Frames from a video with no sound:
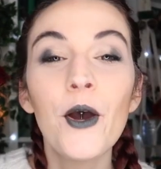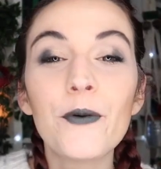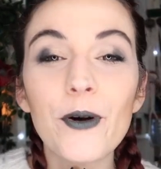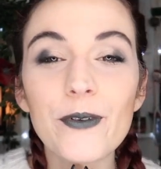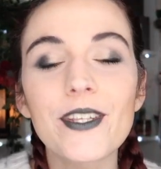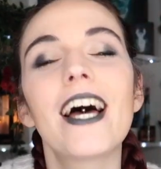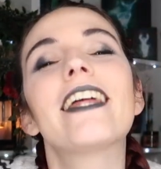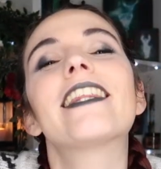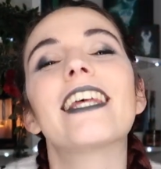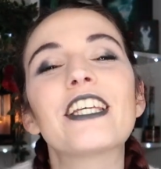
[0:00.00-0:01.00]
Wolves,
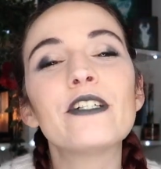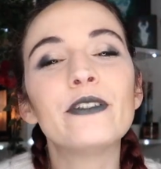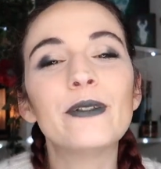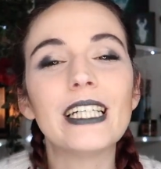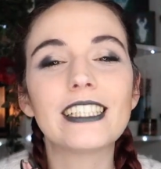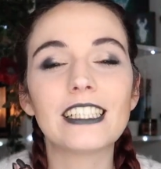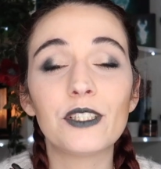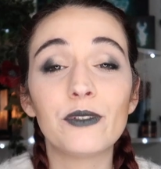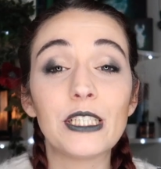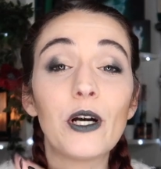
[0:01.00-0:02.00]
thank you for watching
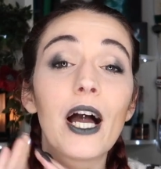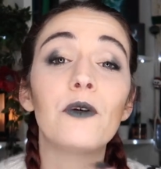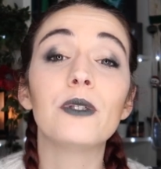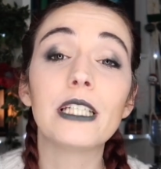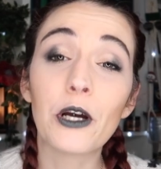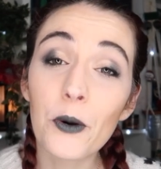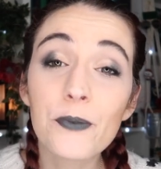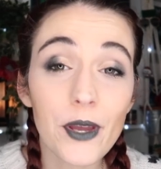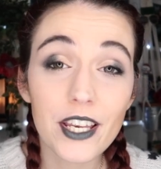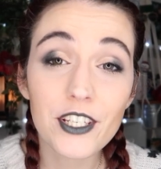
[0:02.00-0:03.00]
this video. I really
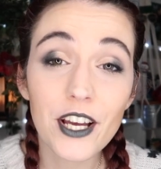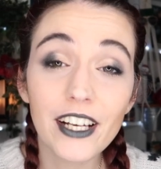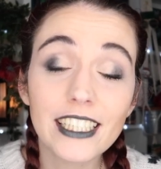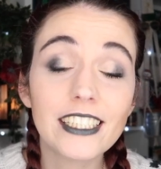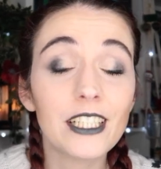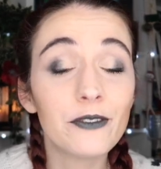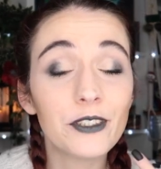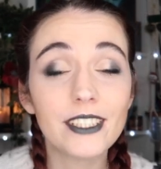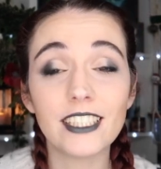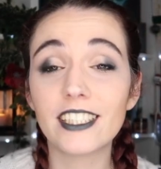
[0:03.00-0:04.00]
hope you enjoyed it.
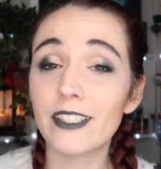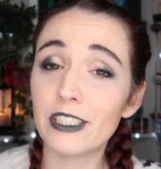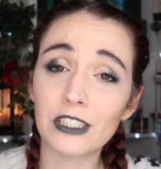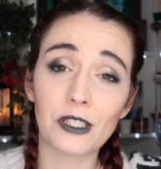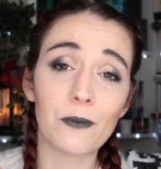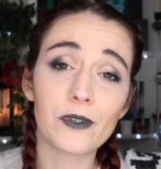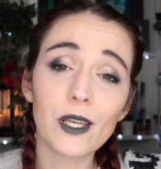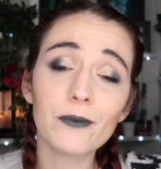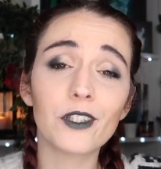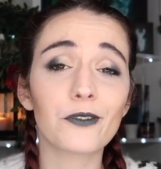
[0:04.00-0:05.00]
If you did, give it a thumbs
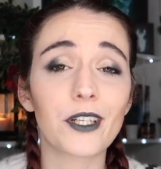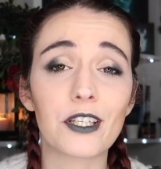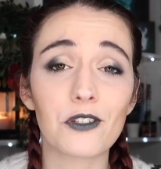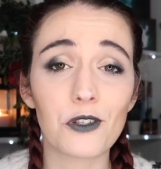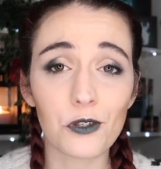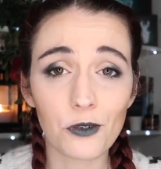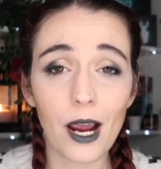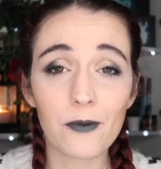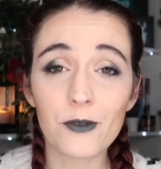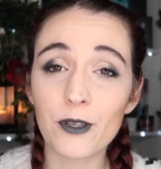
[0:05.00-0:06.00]
up. Don't forget to
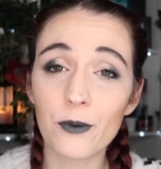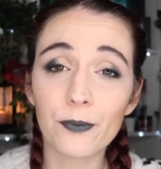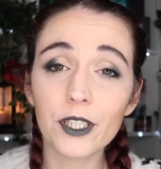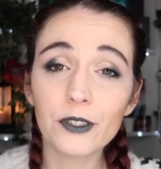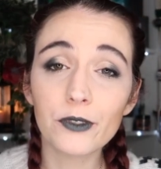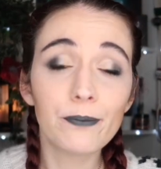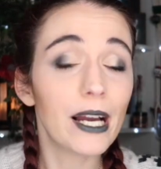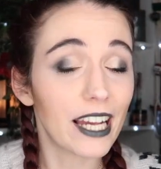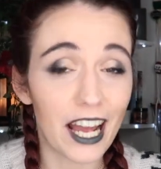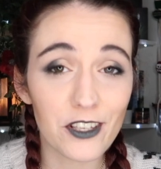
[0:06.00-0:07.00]
subscribe to be a part of the
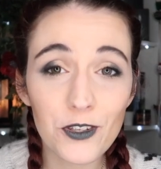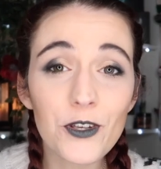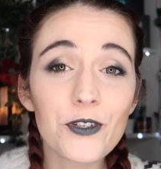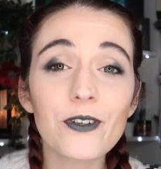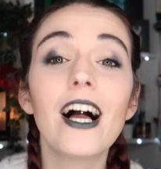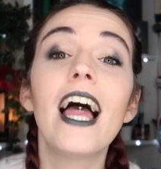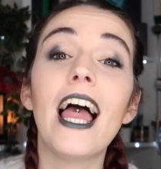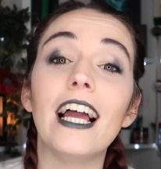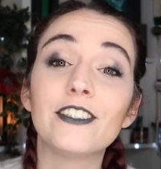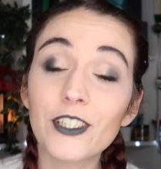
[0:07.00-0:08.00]
pack as usual,
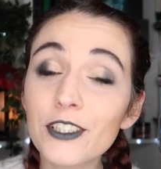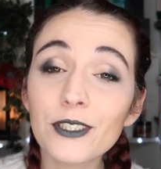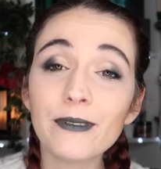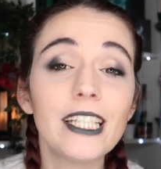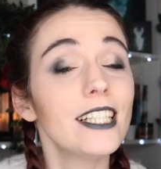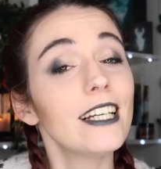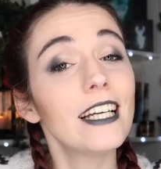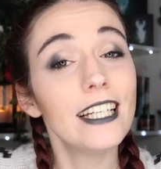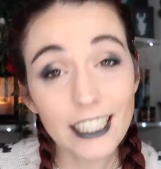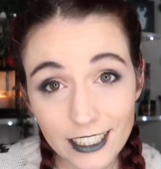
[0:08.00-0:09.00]
and talk to me
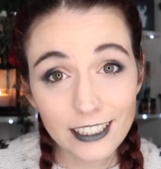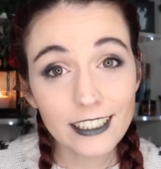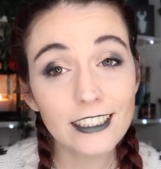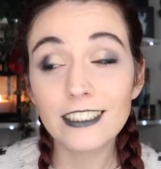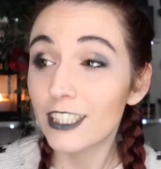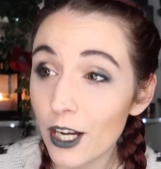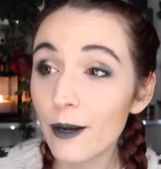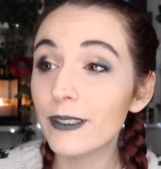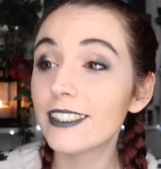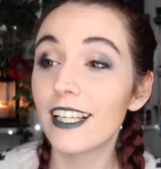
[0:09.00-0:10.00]
in the
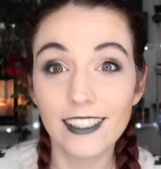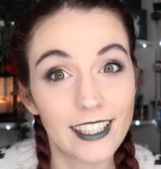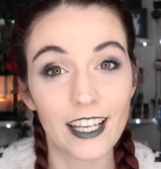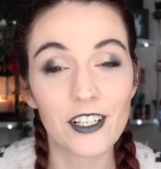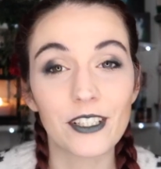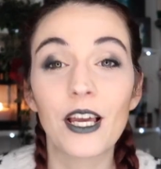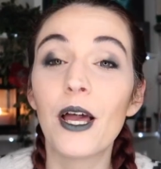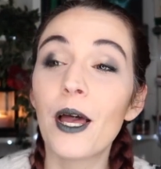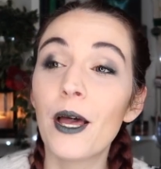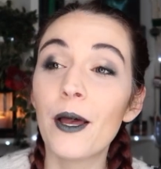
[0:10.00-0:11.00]
comment section.
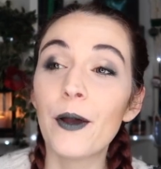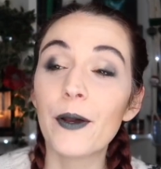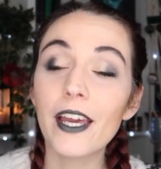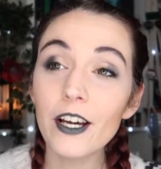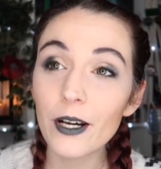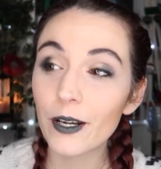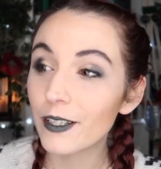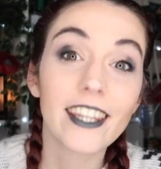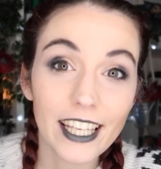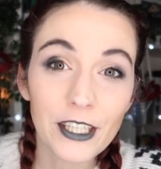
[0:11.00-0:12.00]
Yeah,
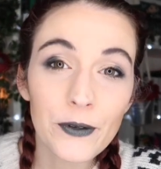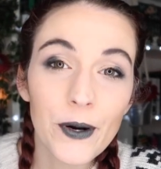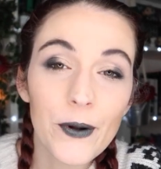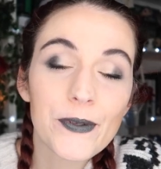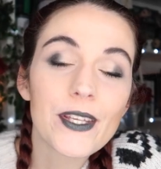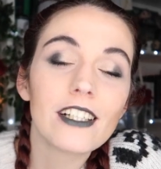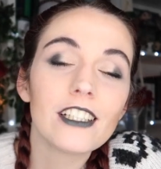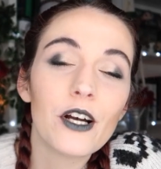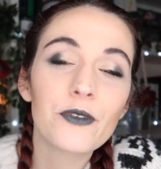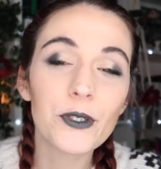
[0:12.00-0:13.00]
thank you, Wolves.
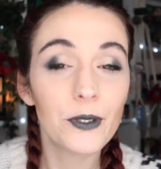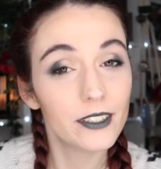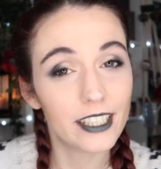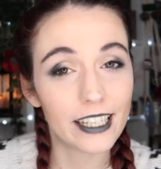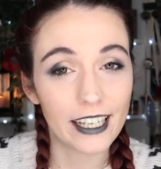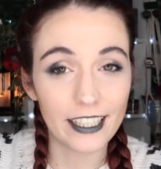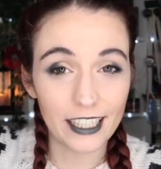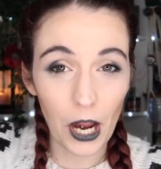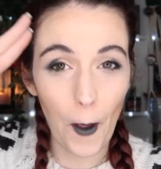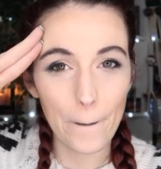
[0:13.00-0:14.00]
Love you. Take
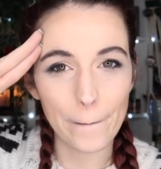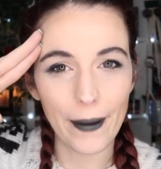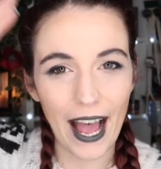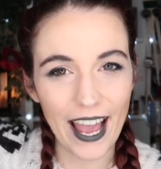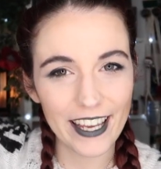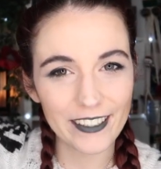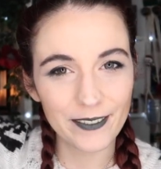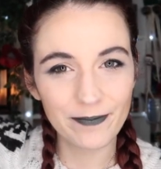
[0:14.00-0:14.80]
care. Bye.